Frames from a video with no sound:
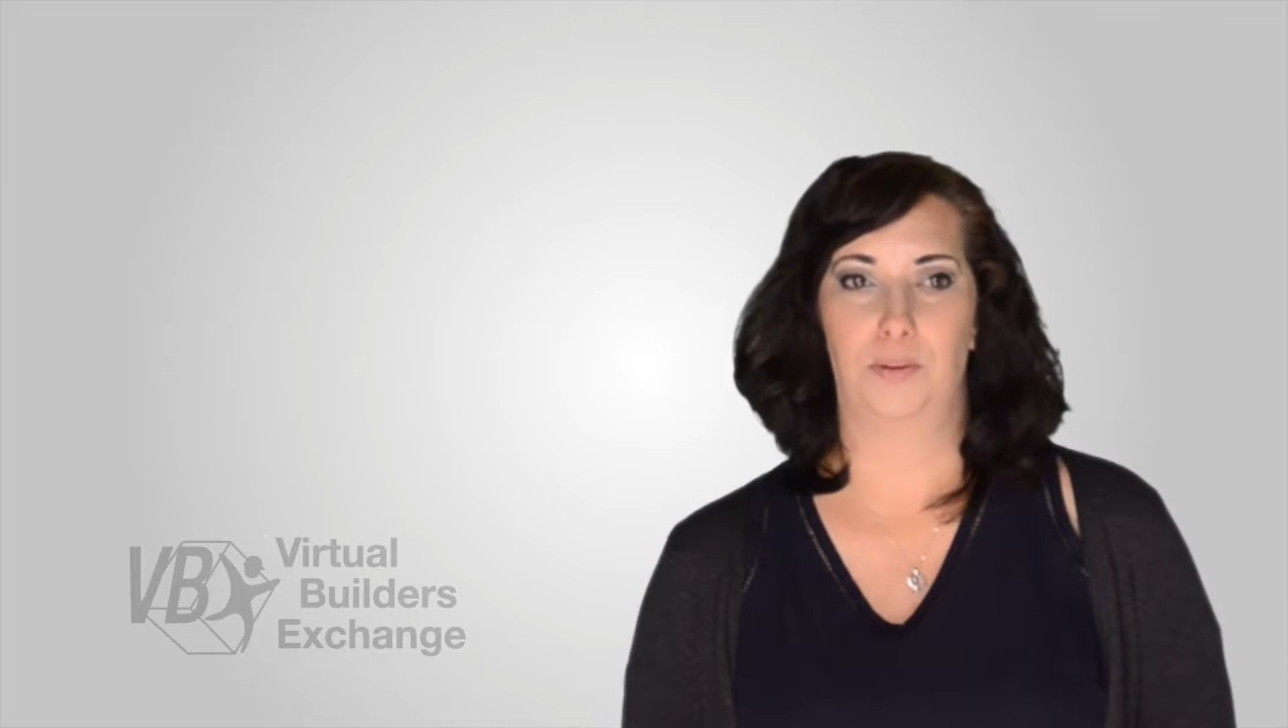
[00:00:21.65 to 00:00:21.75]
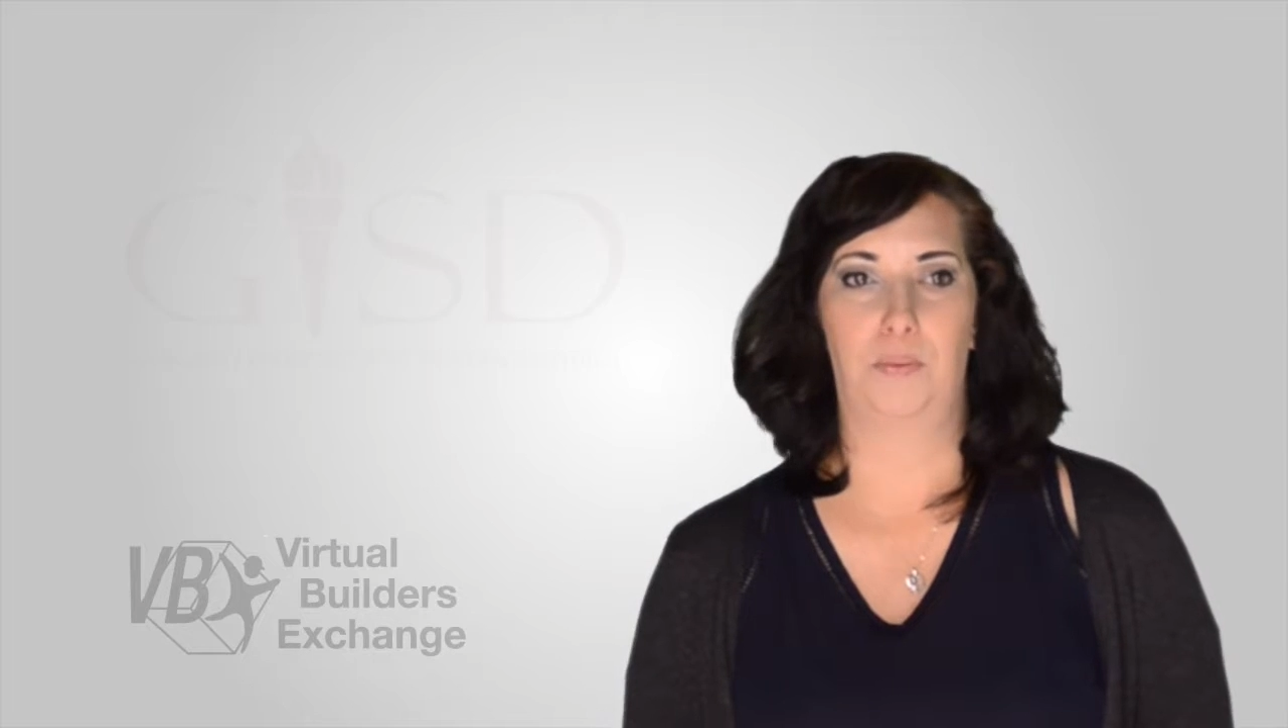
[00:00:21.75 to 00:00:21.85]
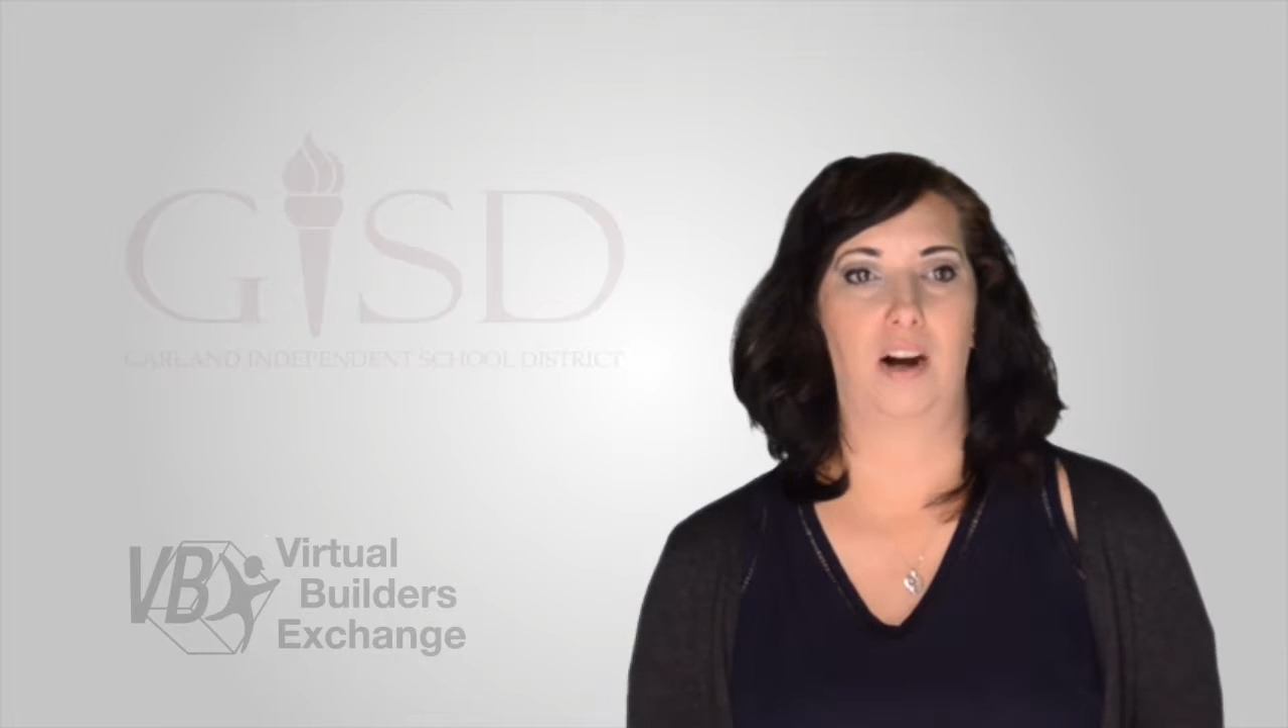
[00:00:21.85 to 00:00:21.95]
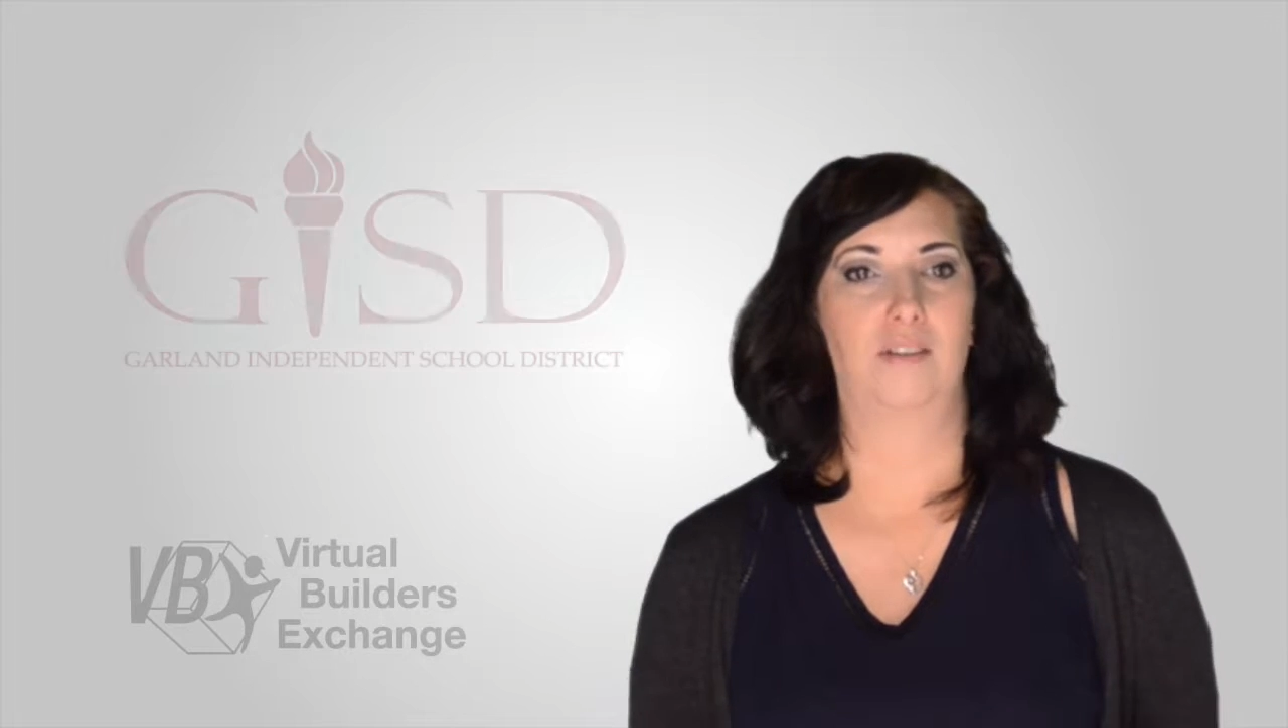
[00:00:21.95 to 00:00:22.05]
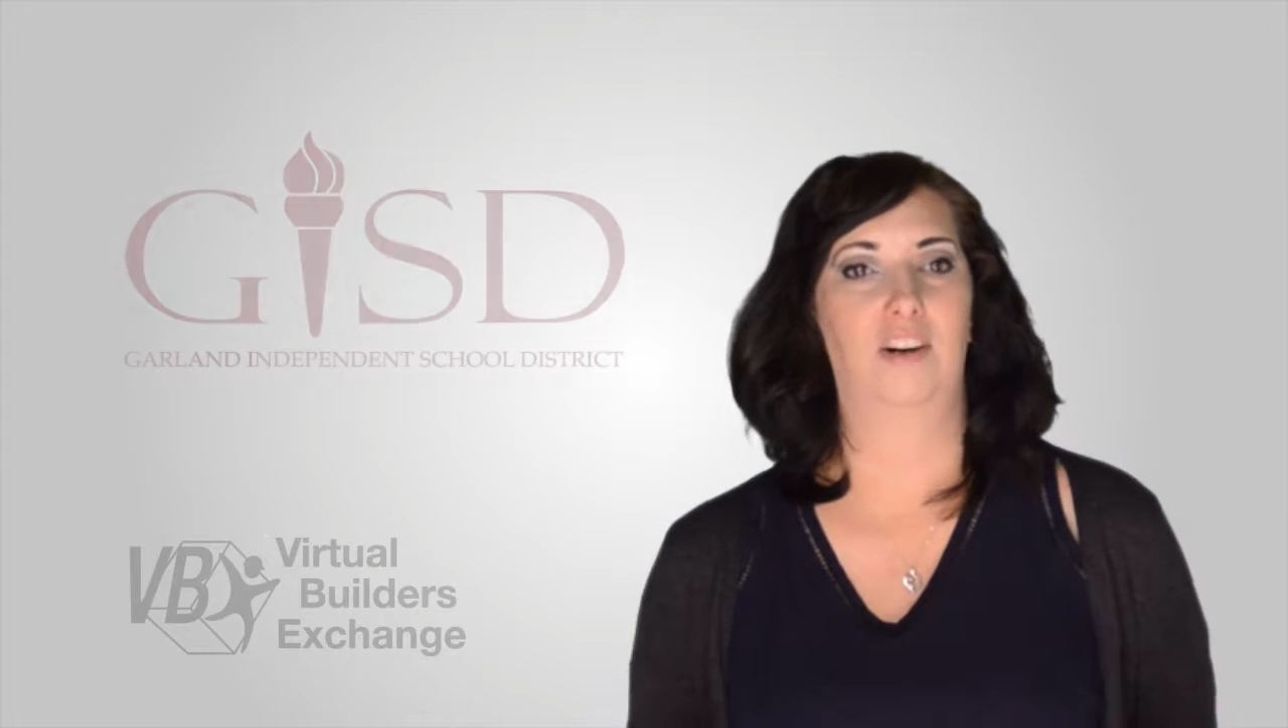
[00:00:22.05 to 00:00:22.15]

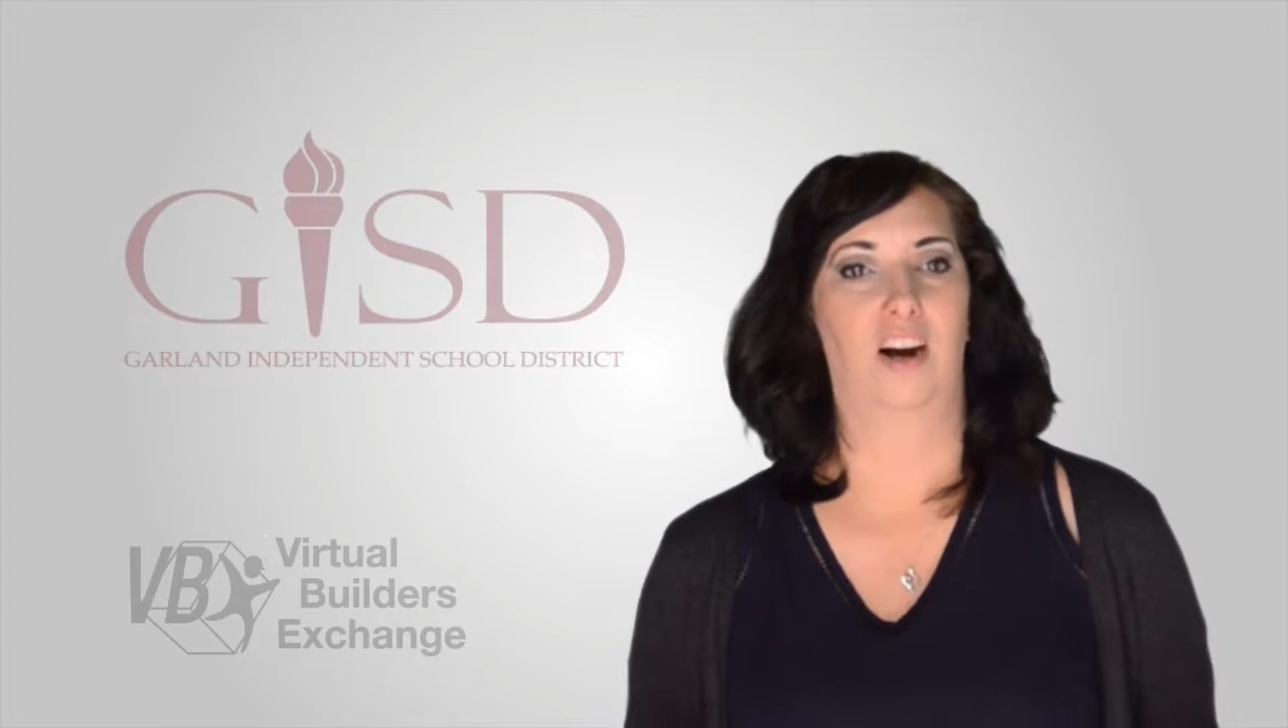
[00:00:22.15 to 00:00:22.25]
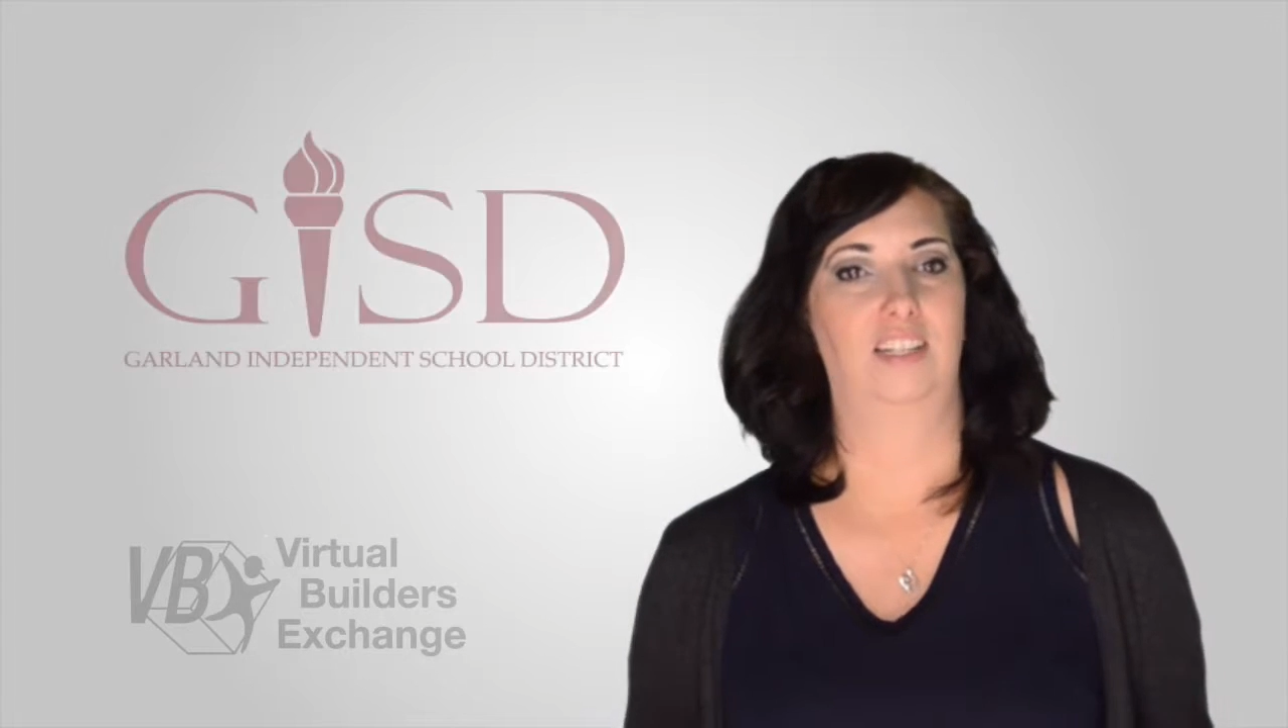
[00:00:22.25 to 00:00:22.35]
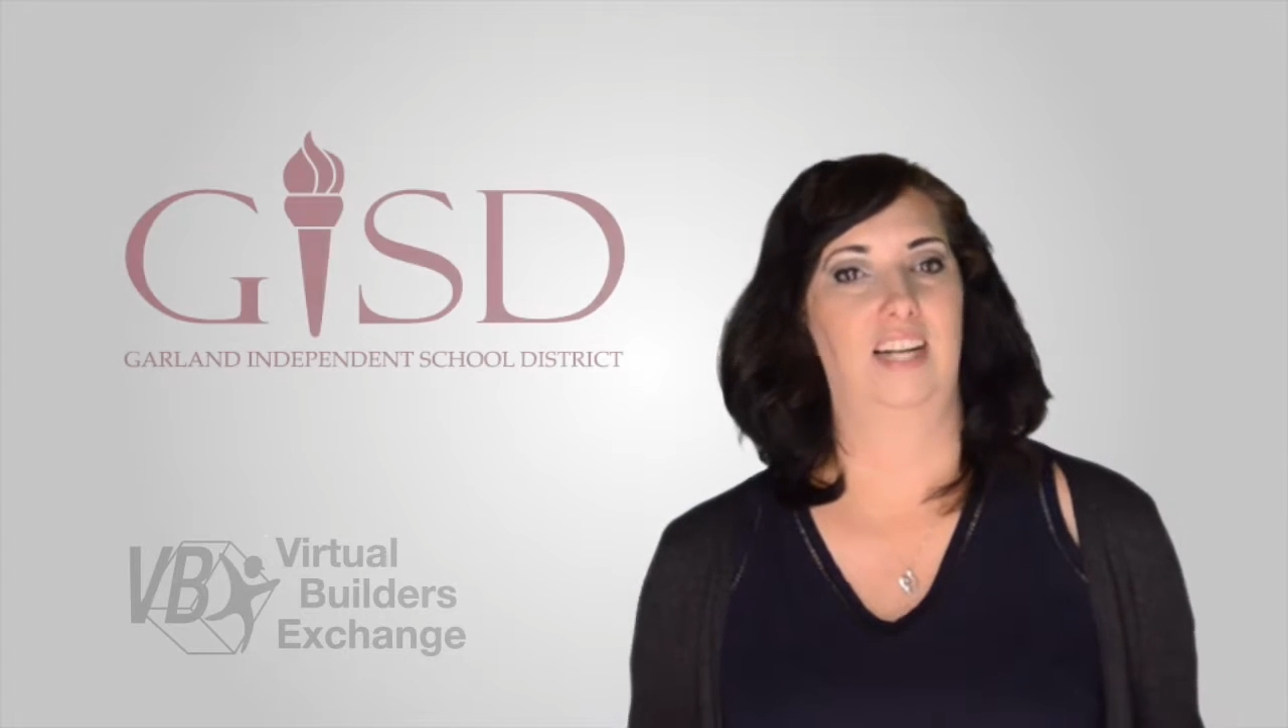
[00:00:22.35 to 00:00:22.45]
part of Garland